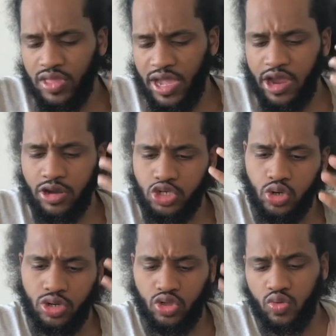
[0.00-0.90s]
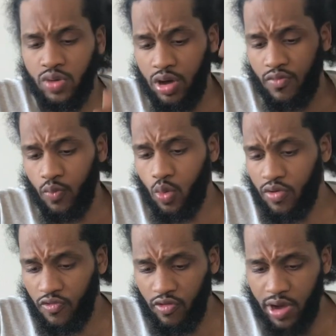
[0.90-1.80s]
the Air Jordan 12
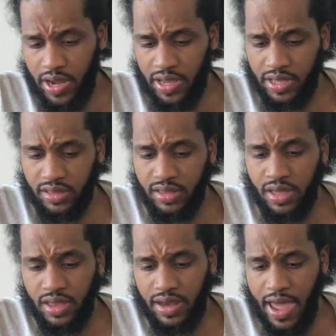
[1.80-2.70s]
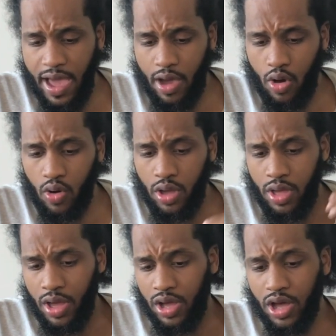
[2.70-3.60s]
Wolf Grays. Now,
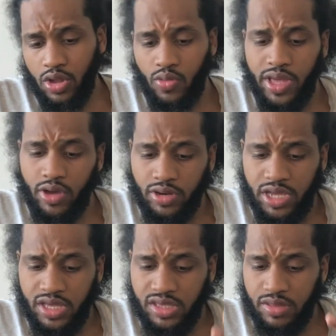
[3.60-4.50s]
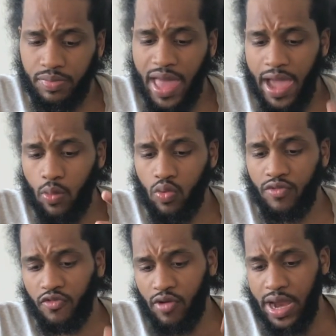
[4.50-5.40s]
colorway on these is black,
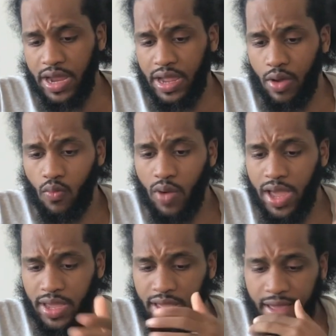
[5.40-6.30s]
wolf gray, and white.